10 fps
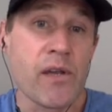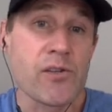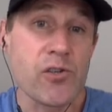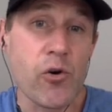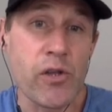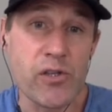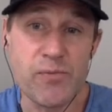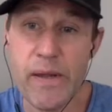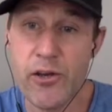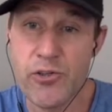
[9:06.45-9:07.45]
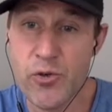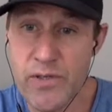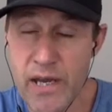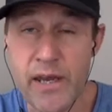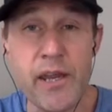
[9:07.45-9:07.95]
So you spend your
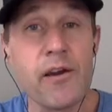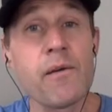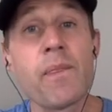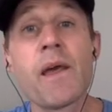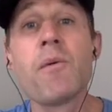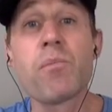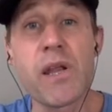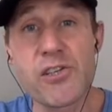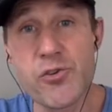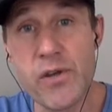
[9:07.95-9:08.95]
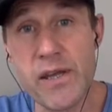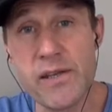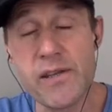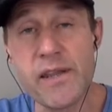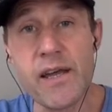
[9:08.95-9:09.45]
210 here, plus you
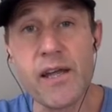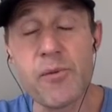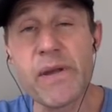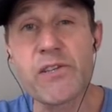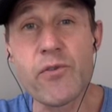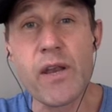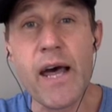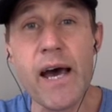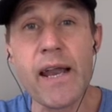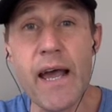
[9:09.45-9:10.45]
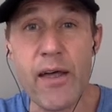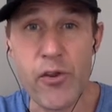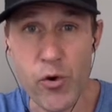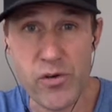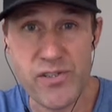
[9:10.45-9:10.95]
get the beachfront lot on the
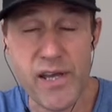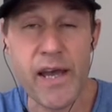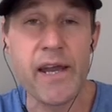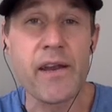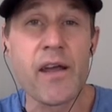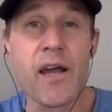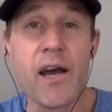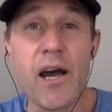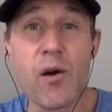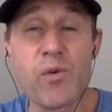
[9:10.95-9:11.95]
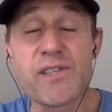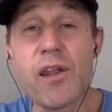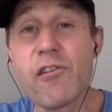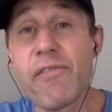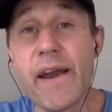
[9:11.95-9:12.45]
north side with
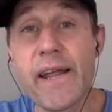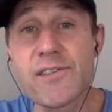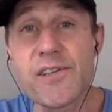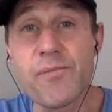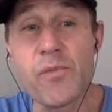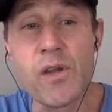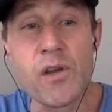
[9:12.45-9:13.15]
seller financing.